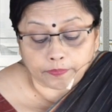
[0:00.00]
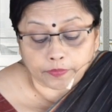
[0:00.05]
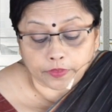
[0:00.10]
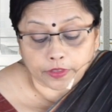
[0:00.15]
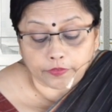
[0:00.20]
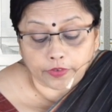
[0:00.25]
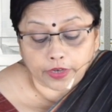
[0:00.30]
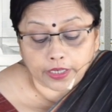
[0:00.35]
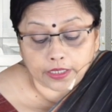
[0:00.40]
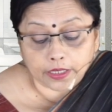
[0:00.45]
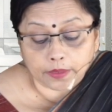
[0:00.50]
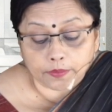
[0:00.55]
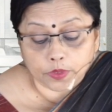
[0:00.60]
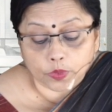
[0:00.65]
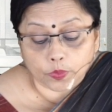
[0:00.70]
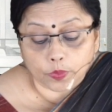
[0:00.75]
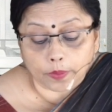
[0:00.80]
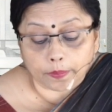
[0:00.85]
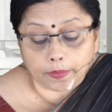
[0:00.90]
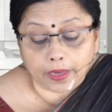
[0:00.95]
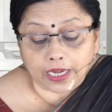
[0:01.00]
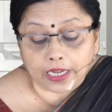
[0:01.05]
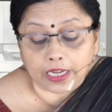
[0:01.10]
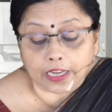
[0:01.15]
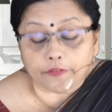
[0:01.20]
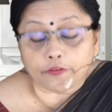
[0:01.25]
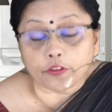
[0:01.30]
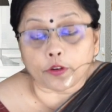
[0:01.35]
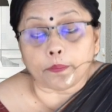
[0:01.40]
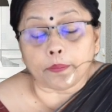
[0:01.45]
The victims were mainly
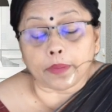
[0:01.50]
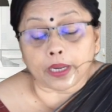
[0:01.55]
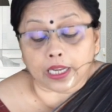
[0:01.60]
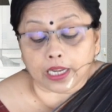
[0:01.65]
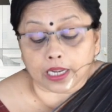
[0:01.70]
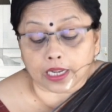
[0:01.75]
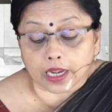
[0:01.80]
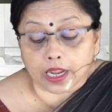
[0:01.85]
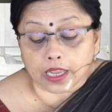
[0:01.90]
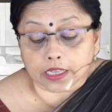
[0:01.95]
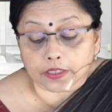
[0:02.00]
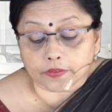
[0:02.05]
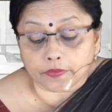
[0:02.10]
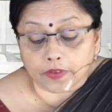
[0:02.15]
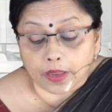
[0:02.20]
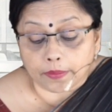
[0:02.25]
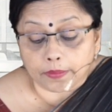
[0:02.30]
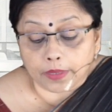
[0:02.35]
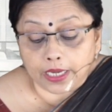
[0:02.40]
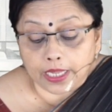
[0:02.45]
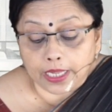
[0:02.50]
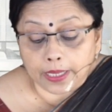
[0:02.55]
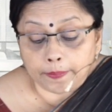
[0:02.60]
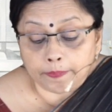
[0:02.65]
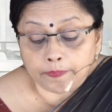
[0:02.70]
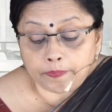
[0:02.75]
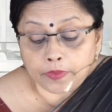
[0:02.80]
from middle class family